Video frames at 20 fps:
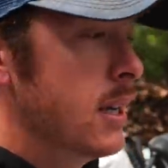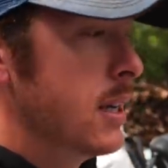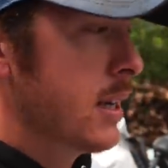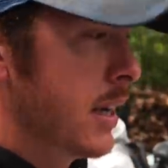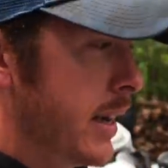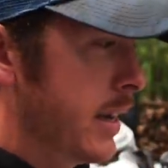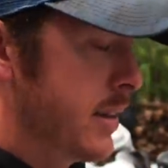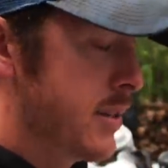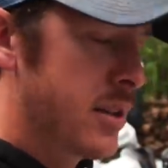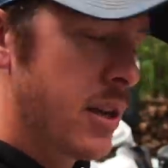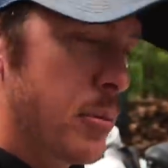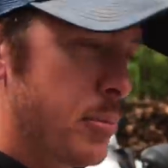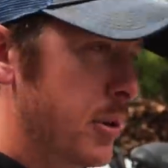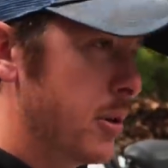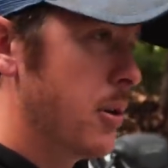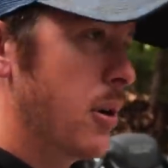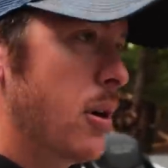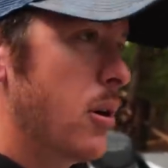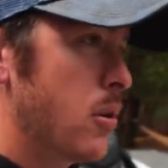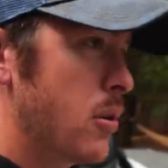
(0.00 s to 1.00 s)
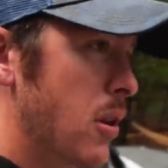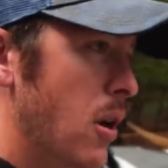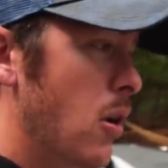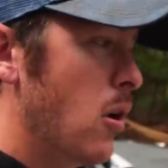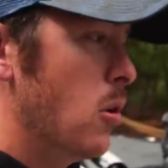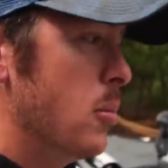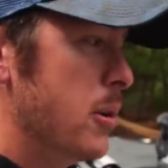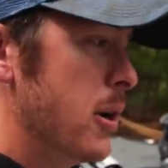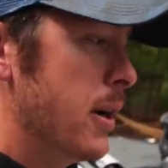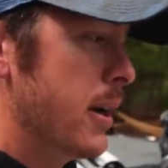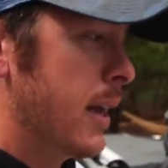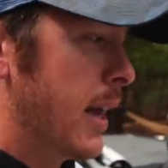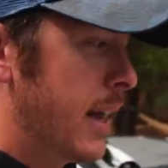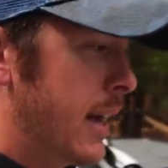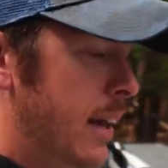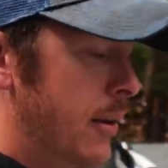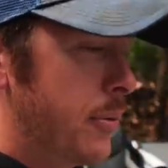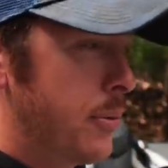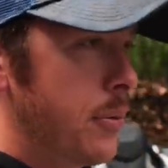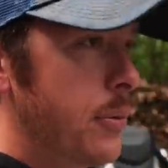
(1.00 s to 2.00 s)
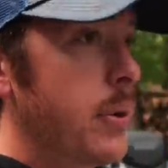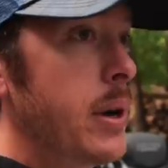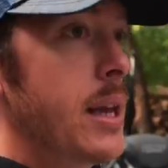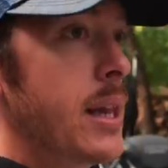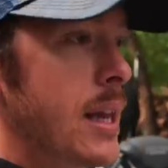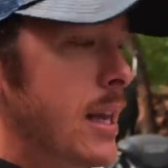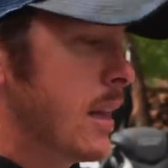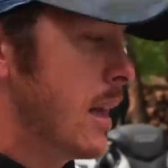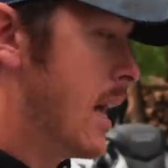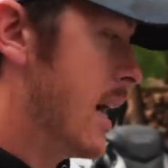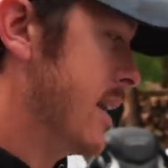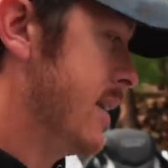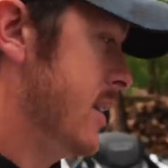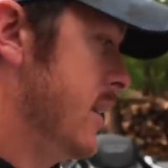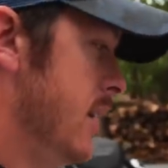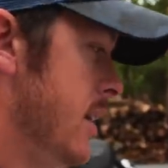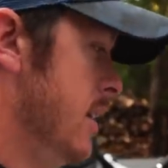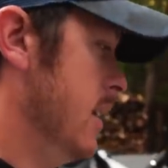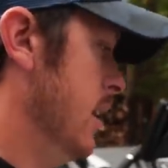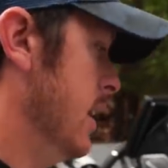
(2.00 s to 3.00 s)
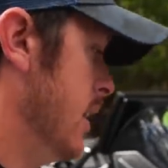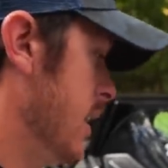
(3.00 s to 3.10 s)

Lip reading: And it's up in Oklahoma, and I really liked it.